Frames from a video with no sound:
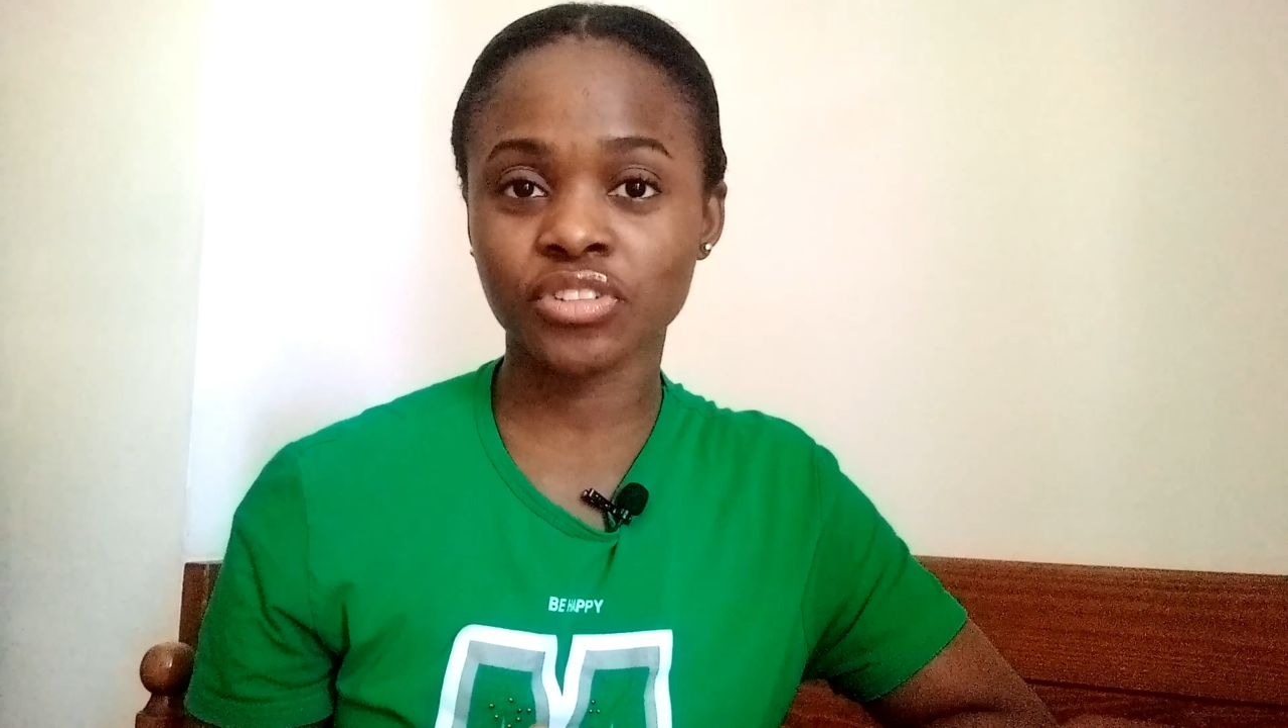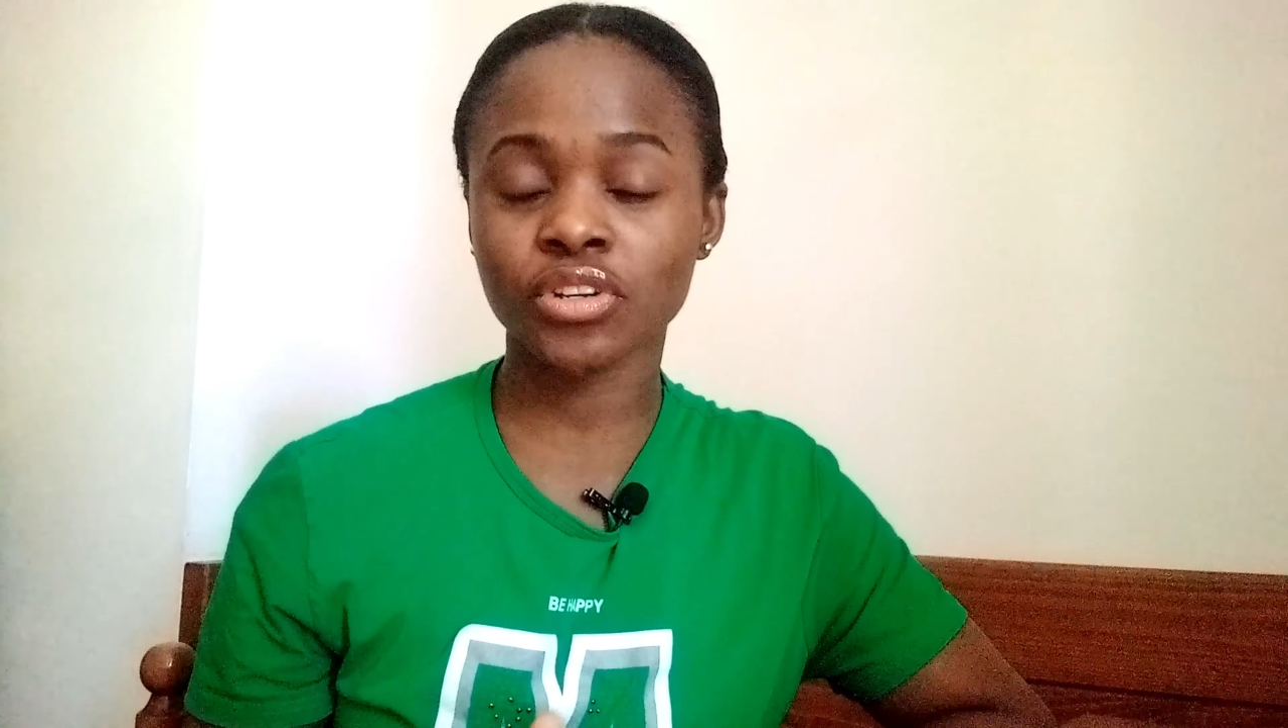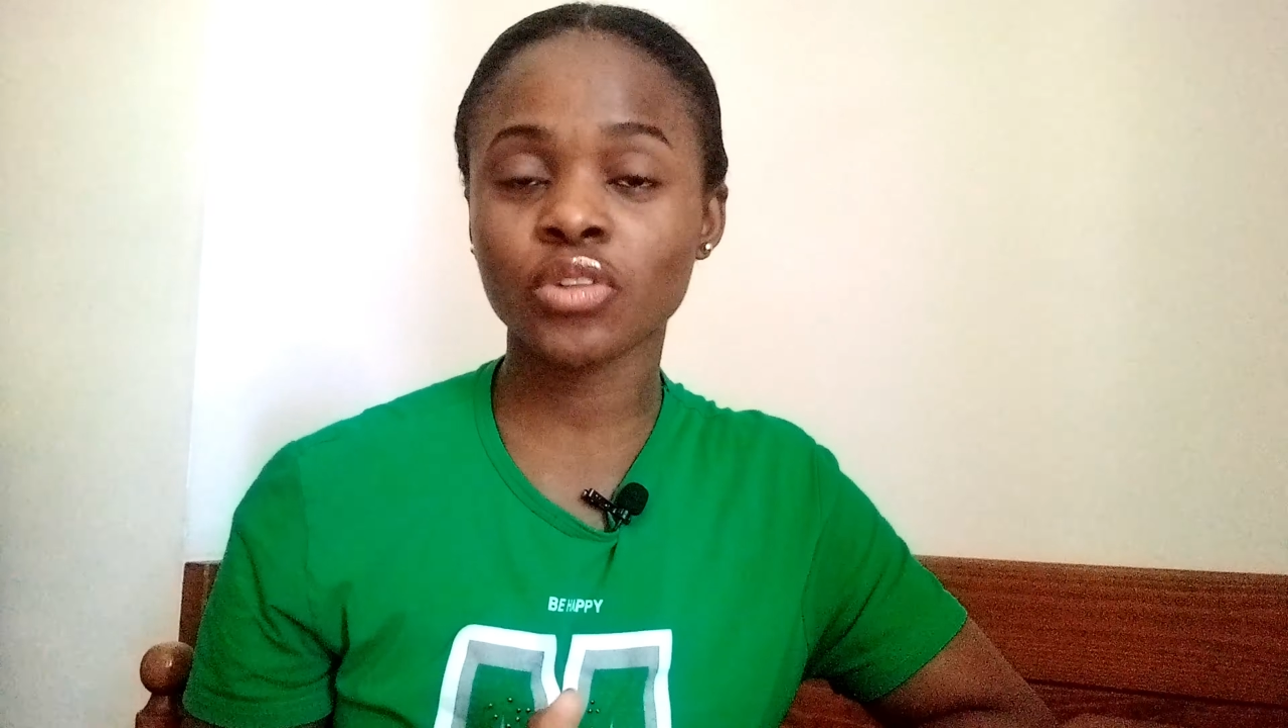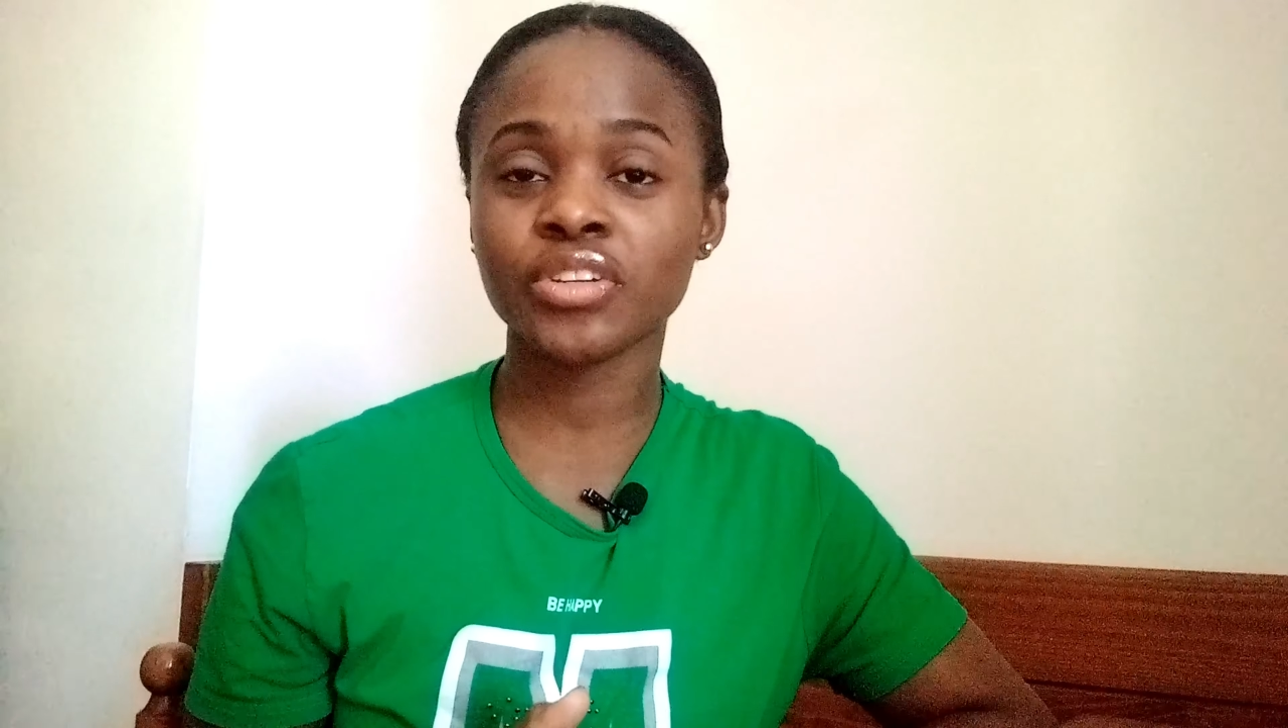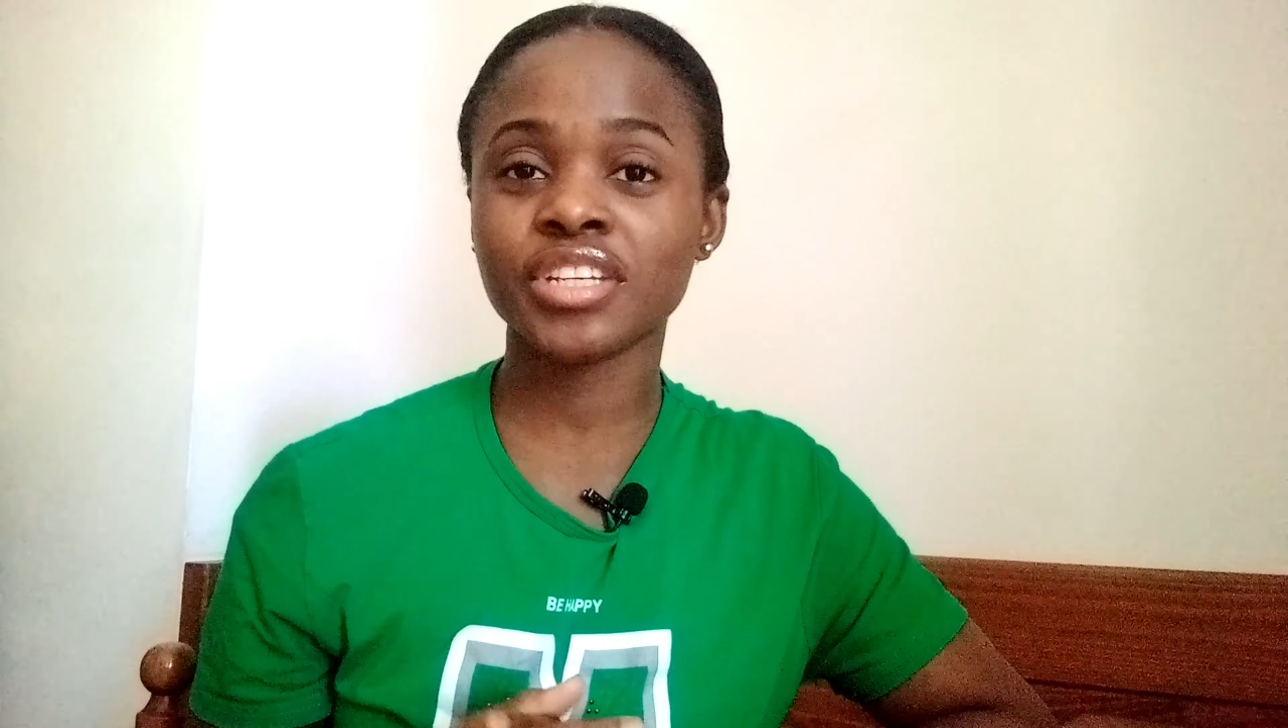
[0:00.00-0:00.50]

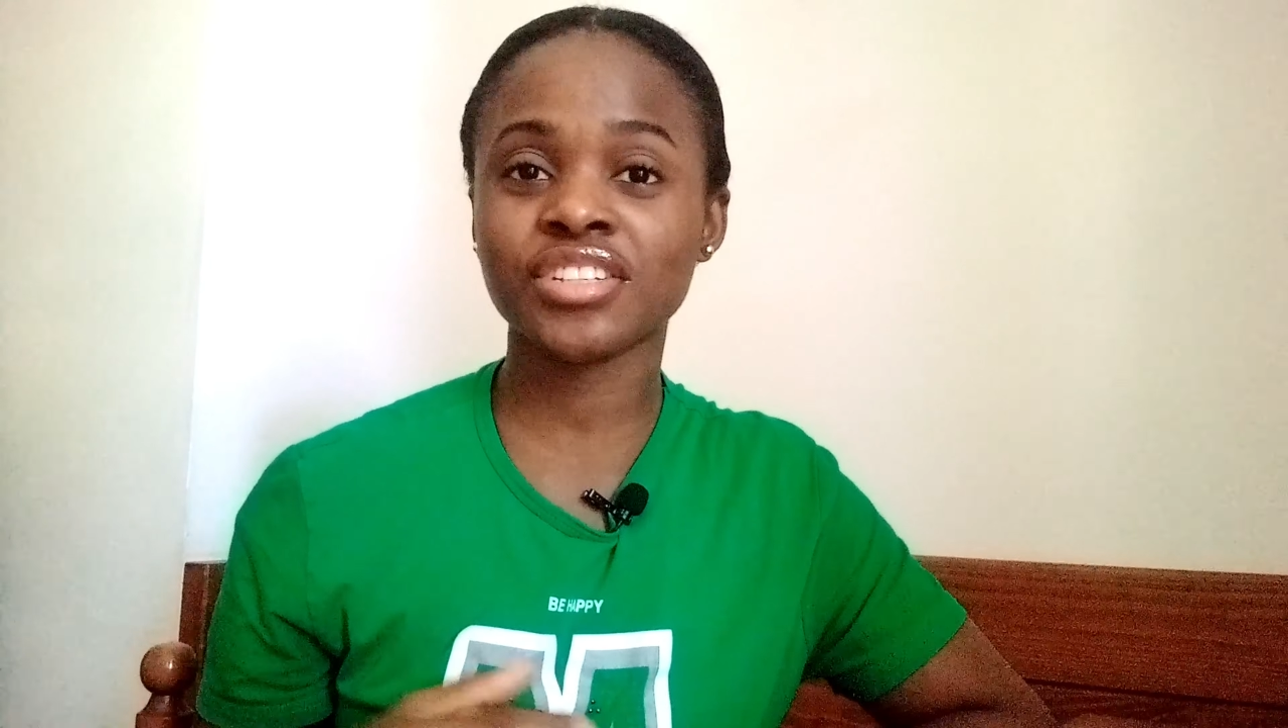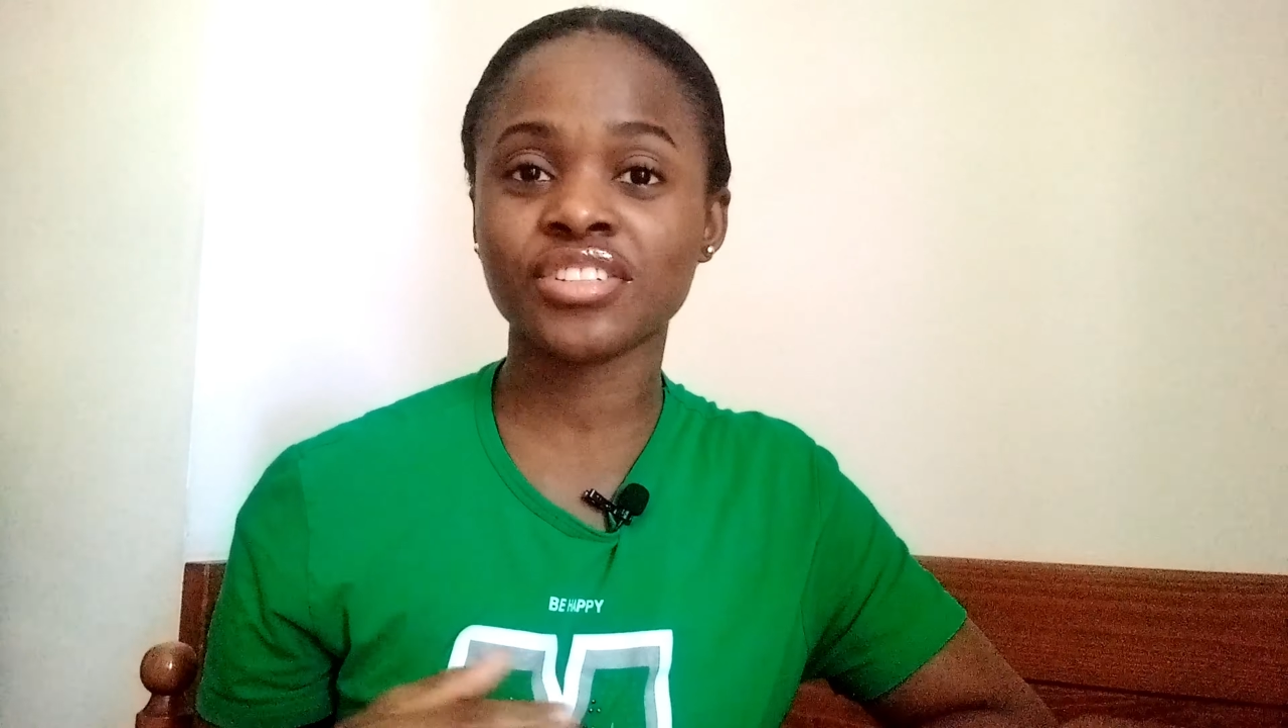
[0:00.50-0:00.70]
All you need to